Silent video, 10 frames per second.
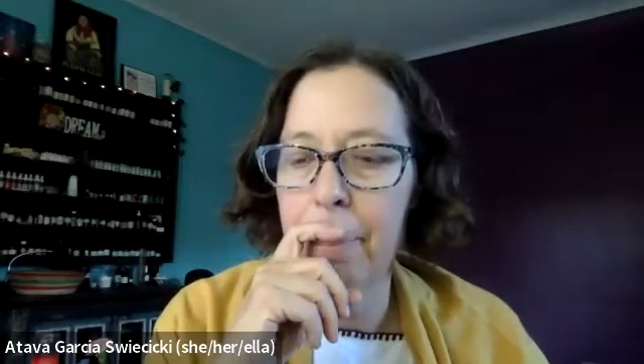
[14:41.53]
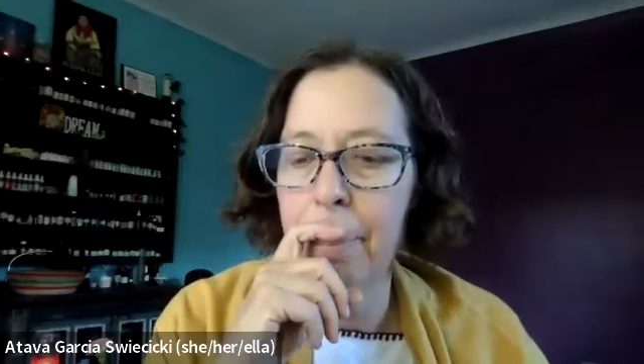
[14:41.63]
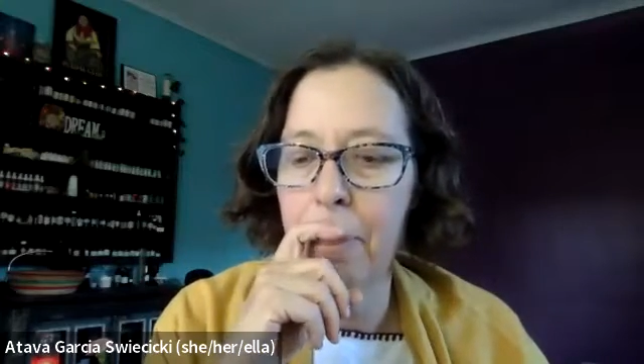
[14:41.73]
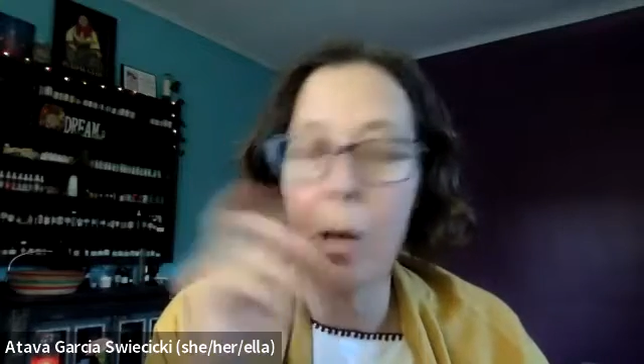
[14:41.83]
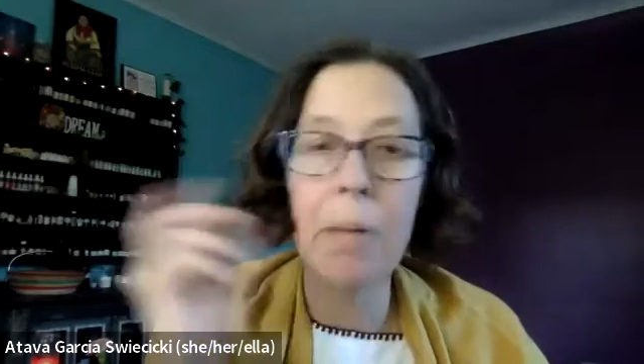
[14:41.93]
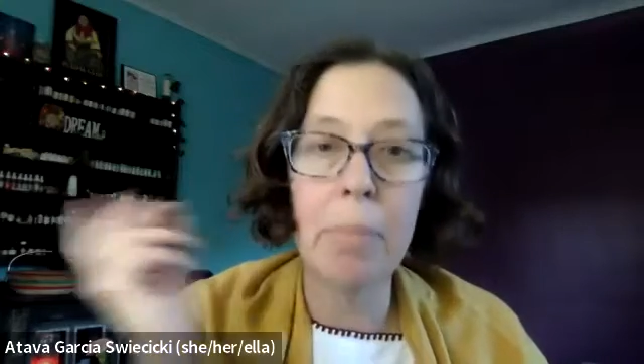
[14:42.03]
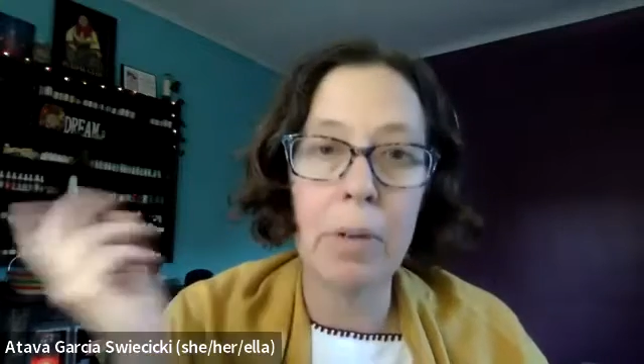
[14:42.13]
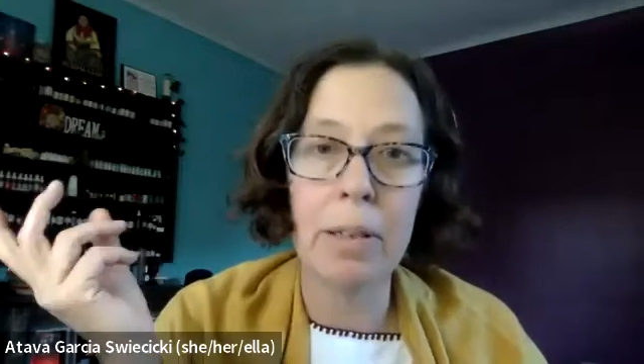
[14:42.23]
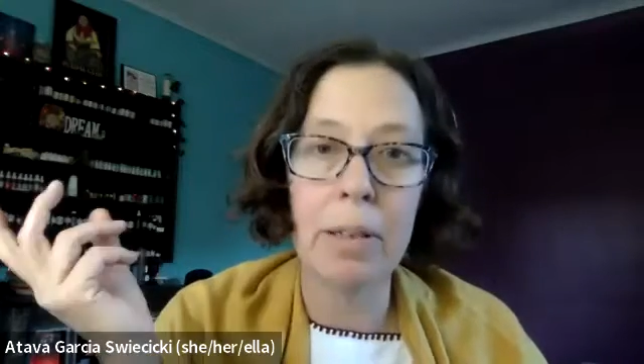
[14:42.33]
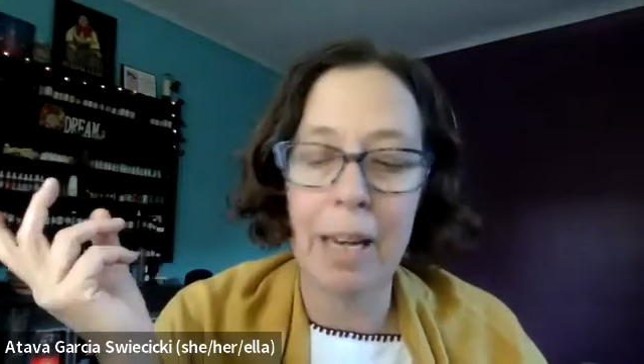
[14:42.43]
One
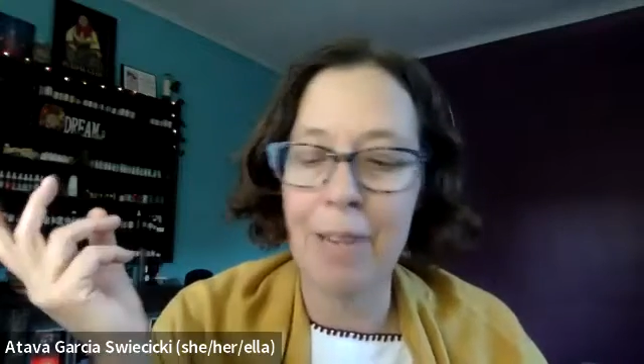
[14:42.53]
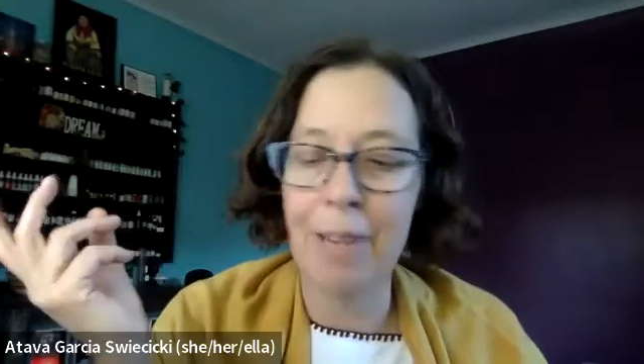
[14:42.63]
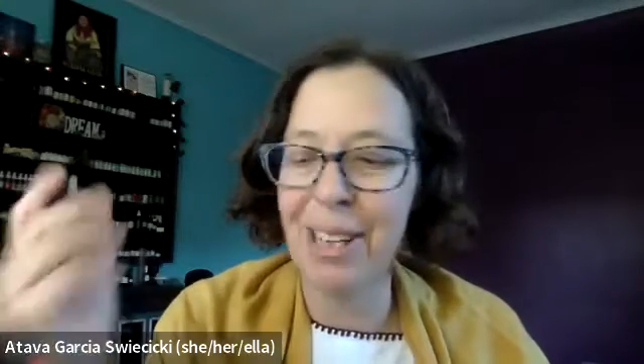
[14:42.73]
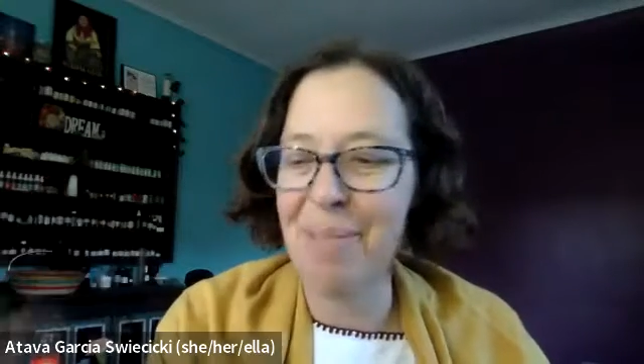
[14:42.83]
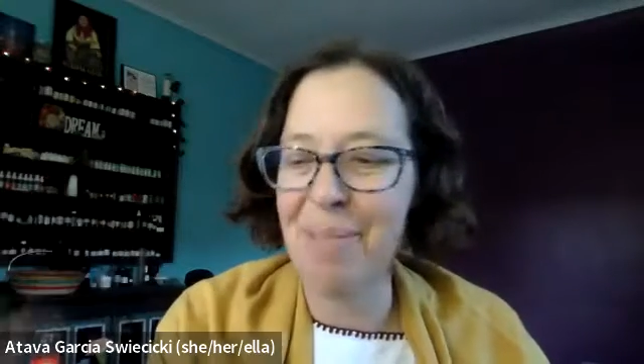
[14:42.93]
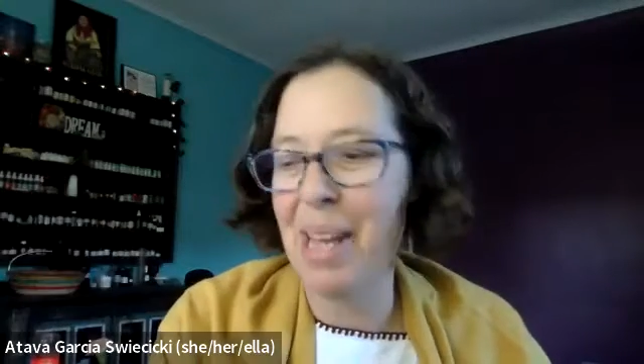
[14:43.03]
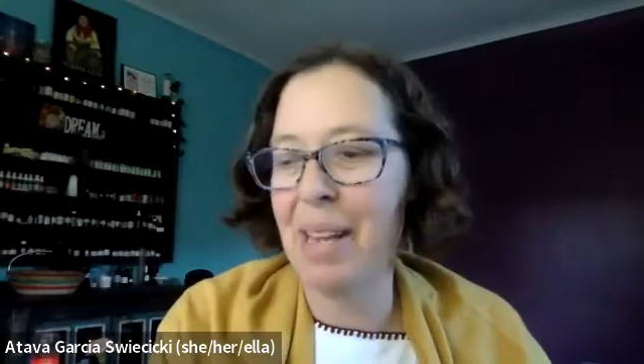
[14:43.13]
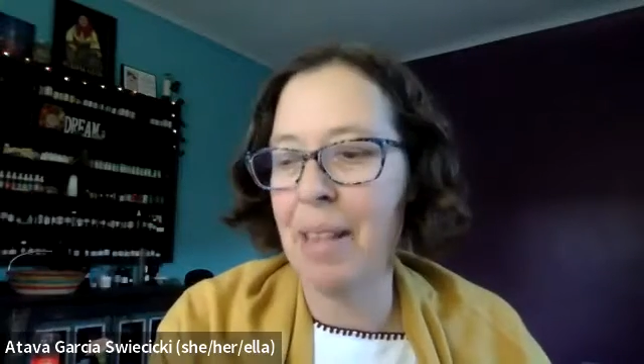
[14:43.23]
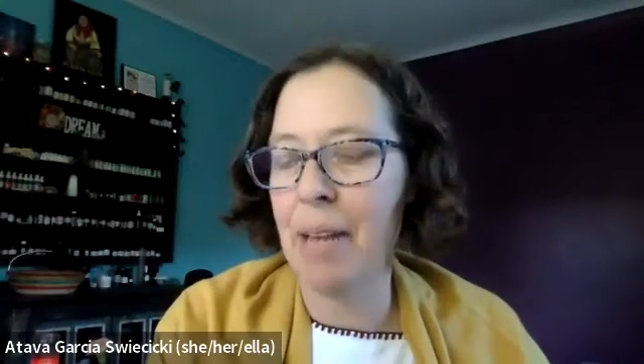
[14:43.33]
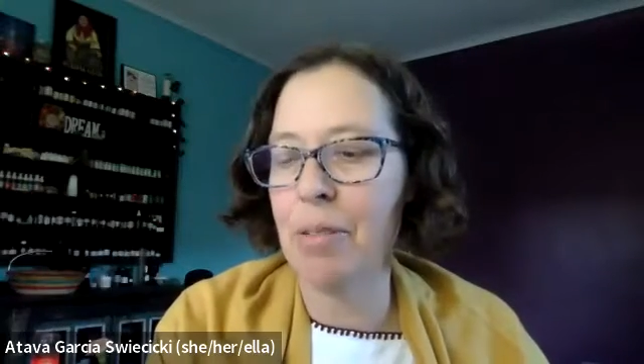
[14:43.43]
book that I
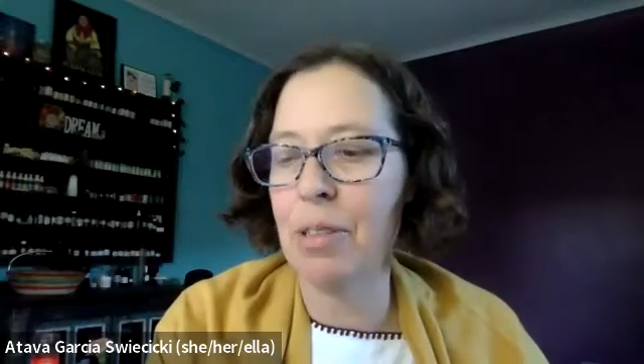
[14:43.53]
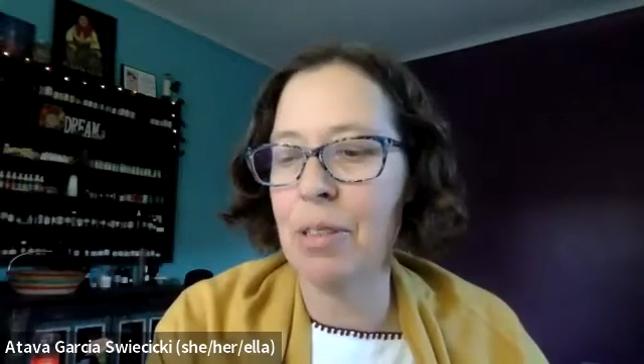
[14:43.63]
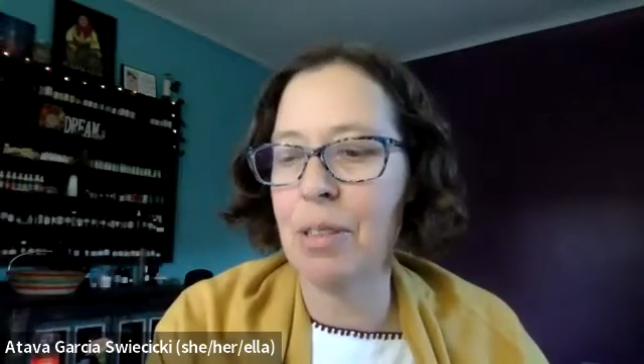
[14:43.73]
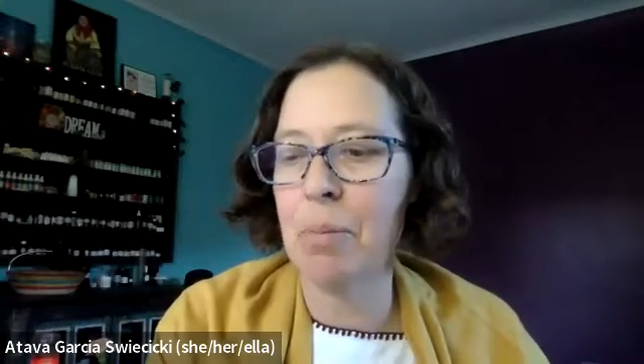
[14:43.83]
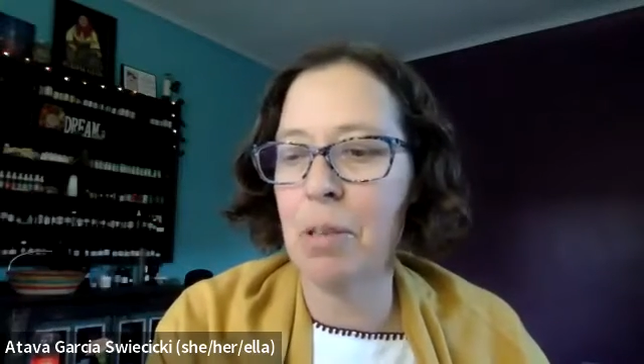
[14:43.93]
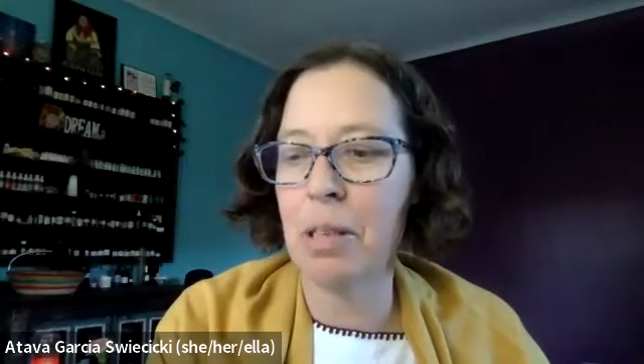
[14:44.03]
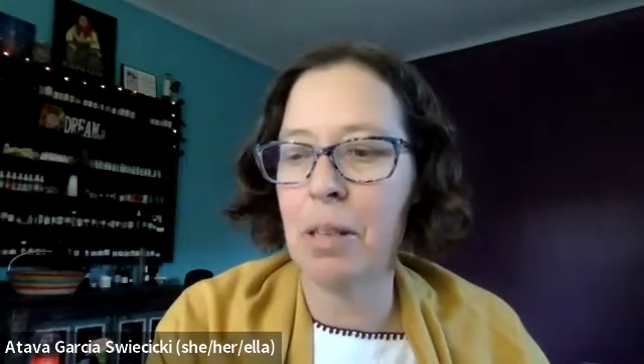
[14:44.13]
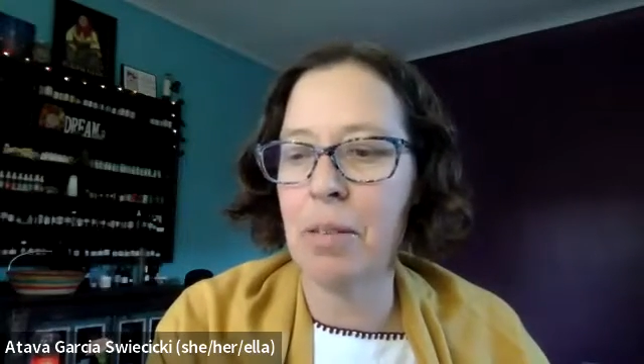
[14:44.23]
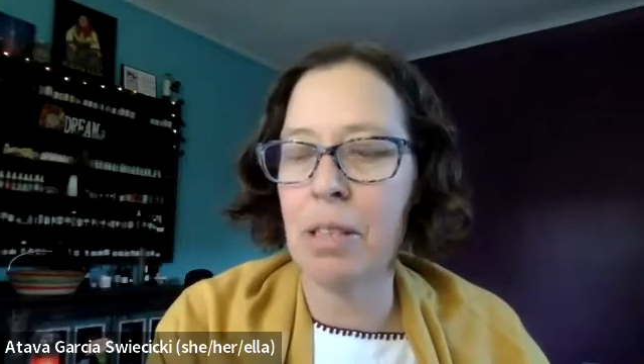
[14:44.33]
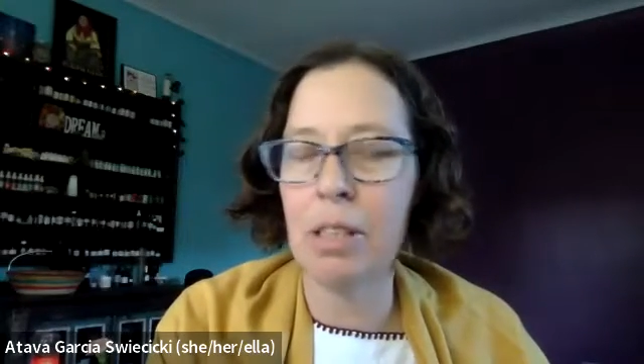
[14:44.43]
recommend, that was the book that
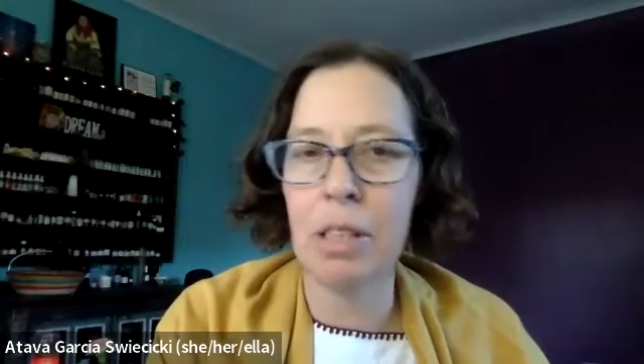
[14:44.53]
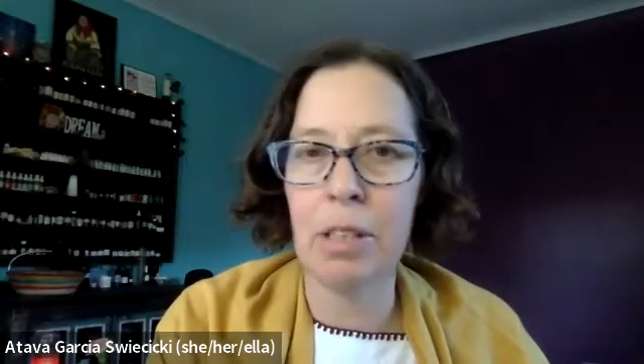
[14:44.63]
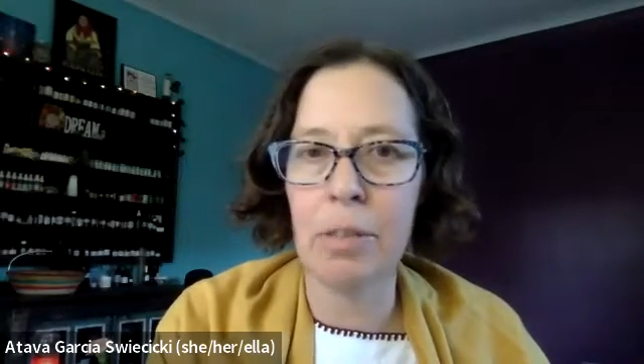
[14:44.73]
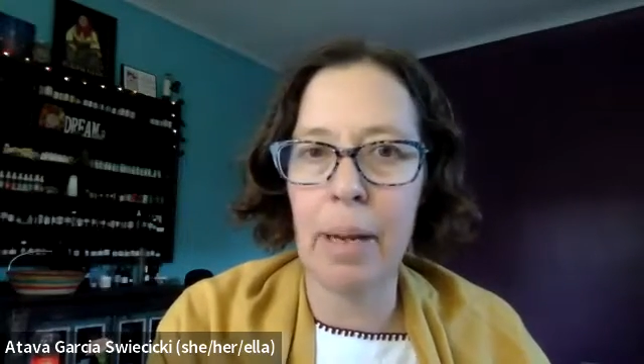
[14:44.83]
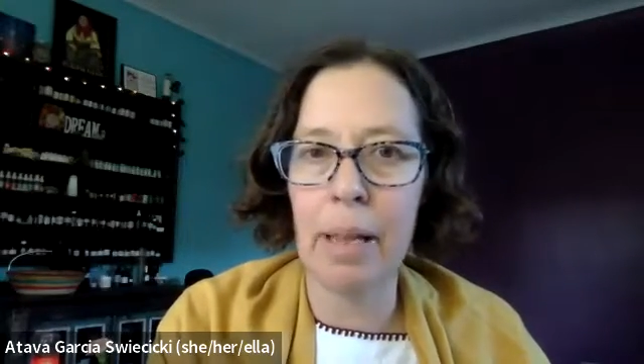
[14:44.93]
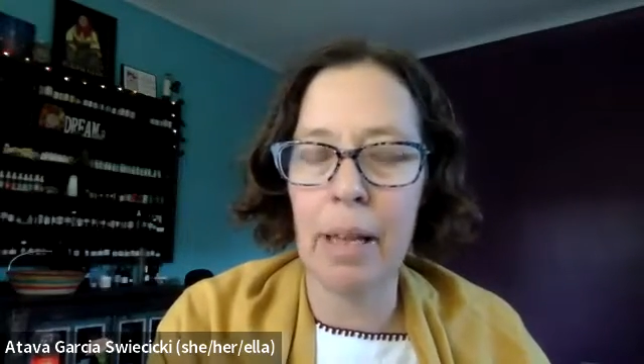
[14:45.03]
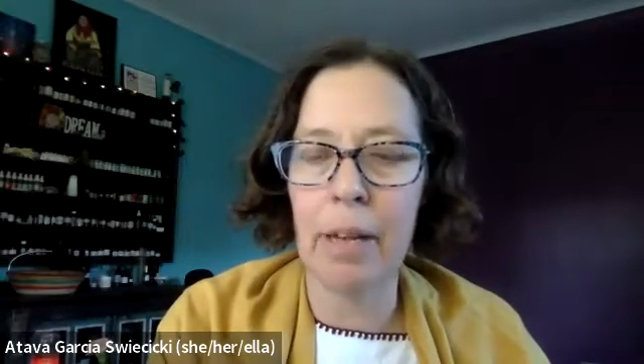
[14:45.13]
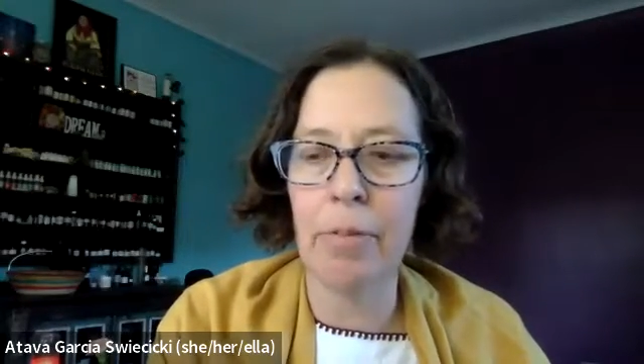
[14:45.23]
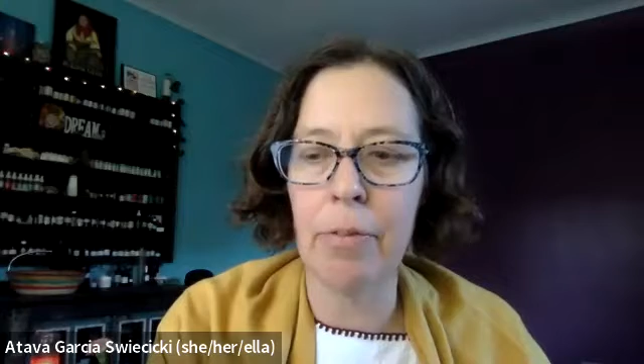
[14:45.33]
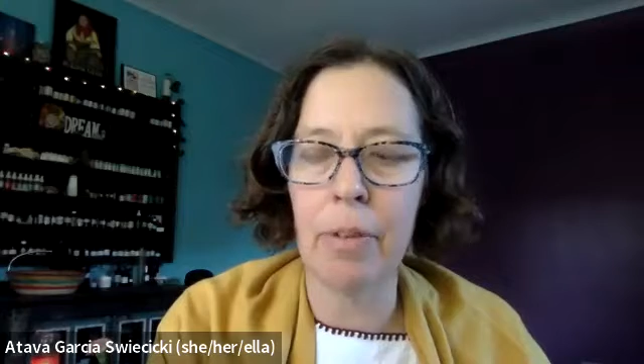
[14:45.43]
really changed my life,